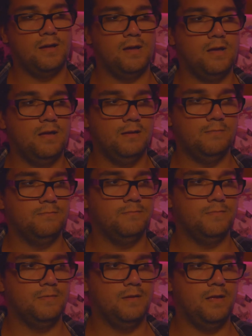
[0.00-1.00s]

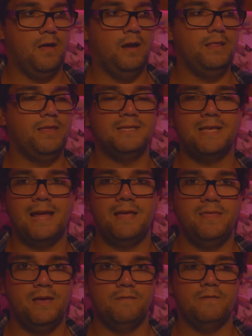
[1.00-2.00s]
Only things that I can
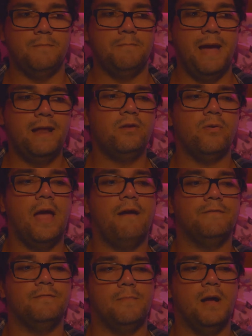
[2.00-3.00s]
think of are
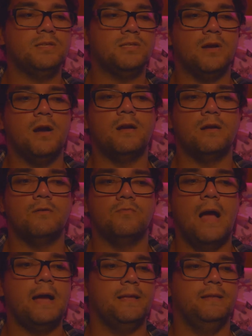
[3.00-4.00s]
Minecraft, Monster Hunter,
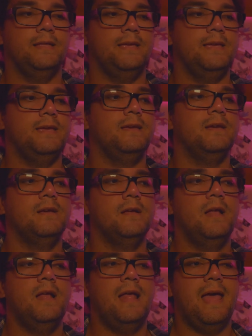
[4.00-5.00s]
Rocket League,
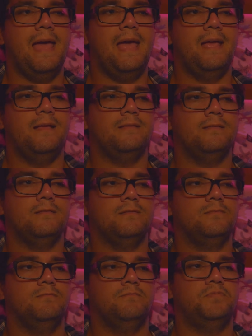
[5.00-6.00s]
and
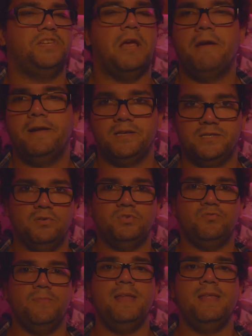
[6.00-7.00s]
sharing the
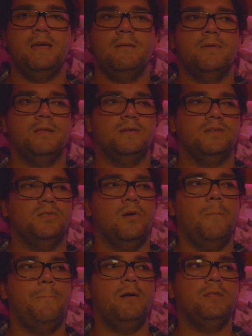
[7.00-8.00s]
social media, but there's no
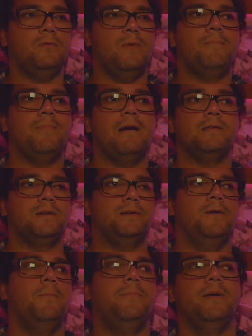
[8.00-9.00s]
built-in web browser,
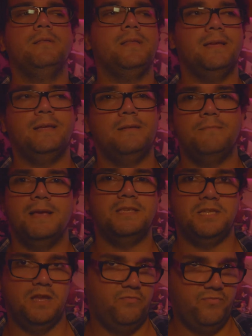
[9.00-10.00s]
no built-in
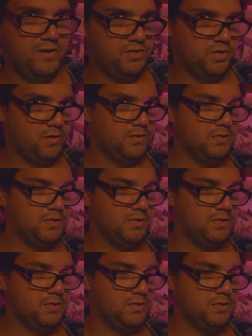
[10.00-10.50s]
messaging feature.